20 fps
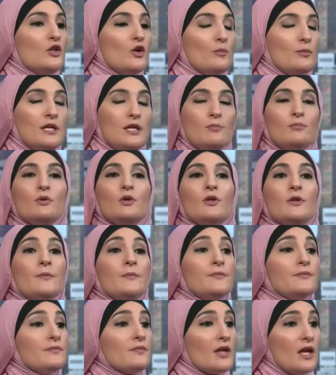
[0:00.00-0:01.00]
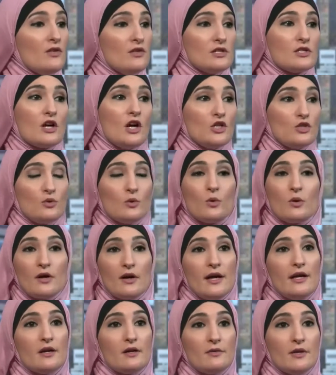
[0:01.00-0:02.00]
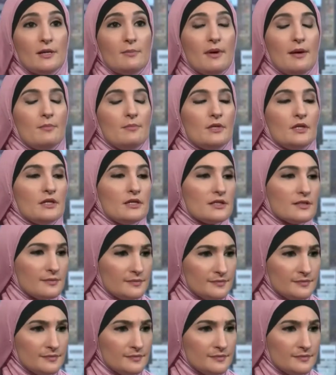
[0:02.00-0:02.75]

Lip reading: people in this country who are NRA members